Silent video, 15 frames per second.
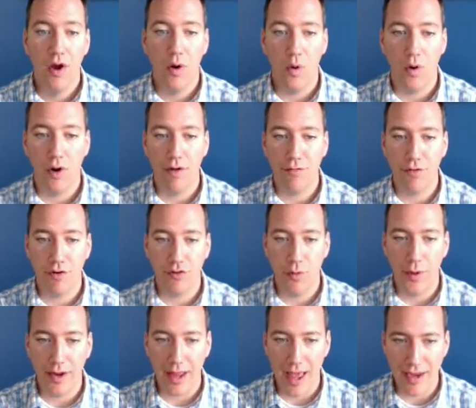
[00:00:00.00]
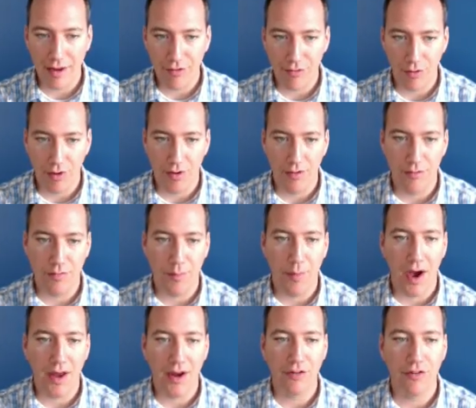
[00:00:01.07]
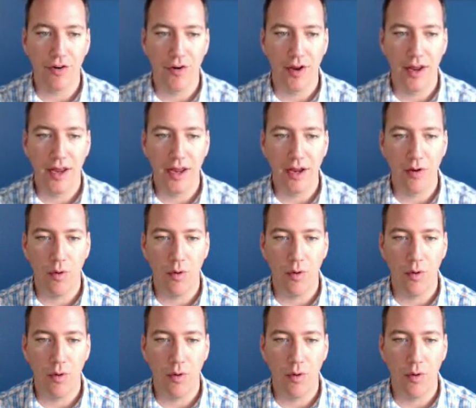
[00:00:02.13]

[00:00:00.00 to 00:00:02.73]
or if they're doing any sort of monitoring